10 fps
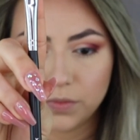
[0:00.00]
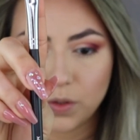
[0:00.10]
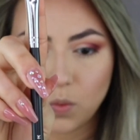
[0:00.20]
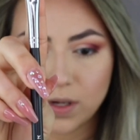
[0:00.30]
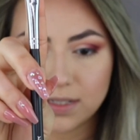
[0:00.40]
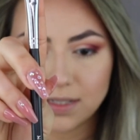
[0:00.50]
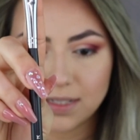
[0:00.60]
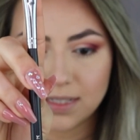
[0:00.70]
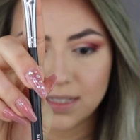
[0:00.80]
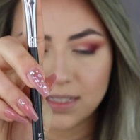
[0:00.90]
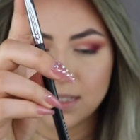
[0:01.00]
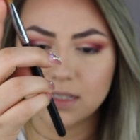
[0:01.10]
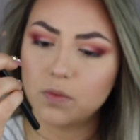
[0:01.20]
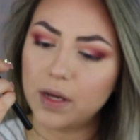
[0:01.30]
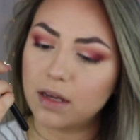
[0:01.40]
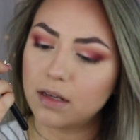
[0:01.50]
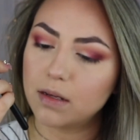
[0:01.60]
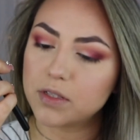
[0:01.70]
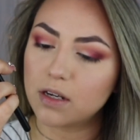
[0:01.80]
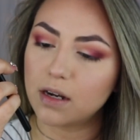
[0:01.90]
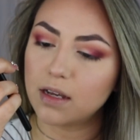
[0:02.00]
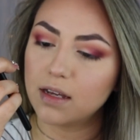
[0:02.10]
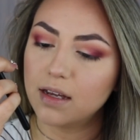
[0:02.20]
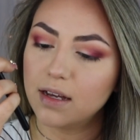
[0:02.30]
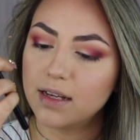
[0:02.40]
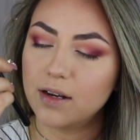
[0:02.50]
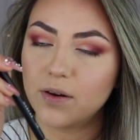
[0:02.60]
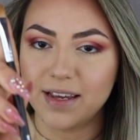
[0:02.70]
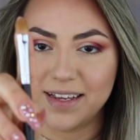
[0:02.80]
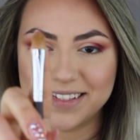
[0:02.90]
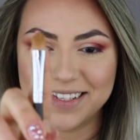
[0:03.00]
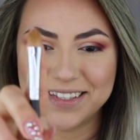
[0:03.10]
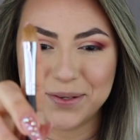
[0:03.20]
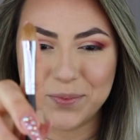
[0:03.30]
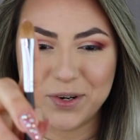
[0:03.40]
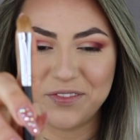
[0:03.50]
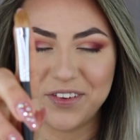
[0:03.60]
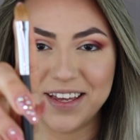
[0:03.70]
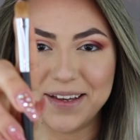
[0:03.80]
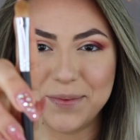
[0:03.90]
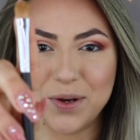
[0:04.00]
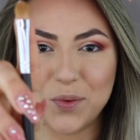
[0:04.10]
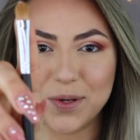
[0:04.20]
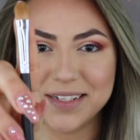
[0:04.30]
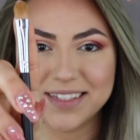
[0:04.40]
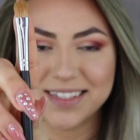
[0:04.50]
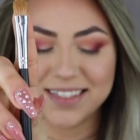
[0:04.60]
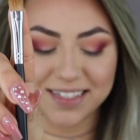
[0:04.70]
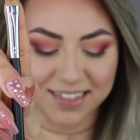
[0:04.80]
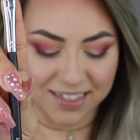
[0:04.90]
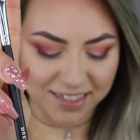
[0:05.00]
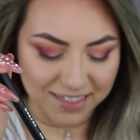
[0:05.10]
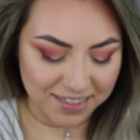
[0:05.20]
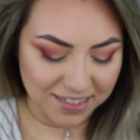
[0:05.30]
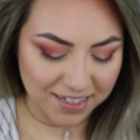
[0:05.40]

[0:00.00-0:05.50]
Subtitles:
M160, wait, I'm sorry. Okay, yes, it's the Morphe M166.